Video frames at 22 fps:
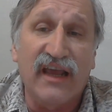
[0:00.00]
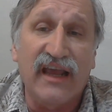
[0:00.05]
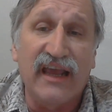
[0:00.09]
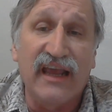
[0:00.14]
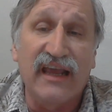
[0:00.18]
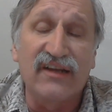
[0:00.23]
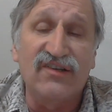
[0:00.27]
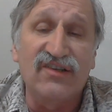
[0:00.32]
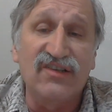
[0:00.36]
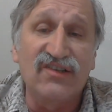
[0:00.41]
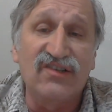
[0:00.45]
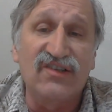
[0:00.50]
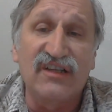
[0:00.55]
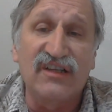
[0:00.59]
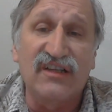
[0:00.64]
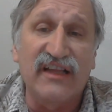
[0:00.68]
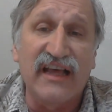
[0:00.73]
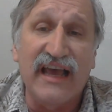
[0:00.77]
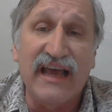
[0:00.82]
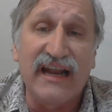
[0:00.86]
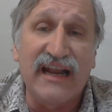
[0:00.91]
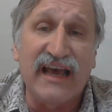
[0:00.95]
And she
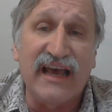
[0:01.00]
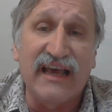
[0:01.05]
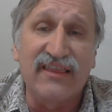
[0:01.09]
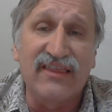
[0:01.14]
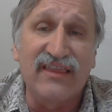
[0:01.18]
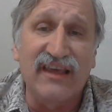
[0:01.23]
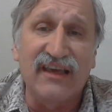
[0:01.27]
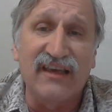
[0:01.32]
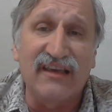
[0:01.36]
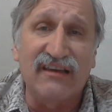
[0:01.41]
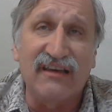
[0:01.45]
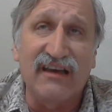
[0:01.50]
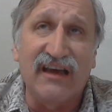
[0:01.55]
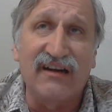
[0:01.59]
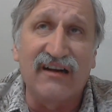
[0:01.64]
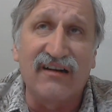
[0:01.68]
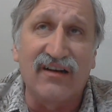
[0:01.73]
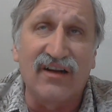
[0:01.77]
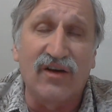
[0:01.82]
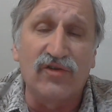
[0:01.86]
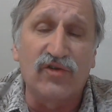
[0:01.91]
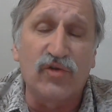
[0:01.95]
still had, I think, I
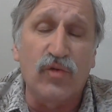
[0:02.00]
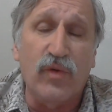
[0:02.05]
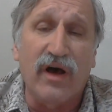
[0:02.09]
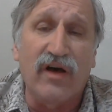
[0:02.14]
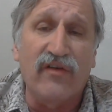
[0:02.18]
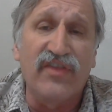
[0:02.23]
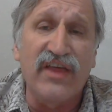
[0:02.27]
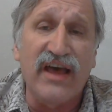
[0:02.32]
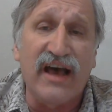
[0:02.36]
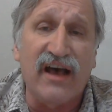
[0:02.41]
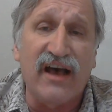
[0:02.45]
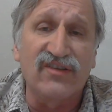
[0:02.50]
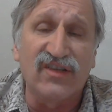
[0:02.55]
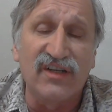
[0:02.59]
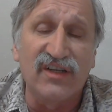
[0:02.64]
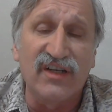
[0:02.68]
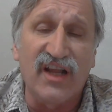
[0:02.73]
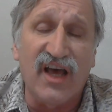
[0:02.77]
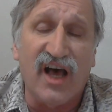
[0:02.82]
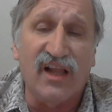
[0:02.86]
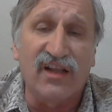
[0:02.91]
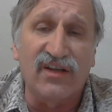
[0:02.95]
don't know, $12,000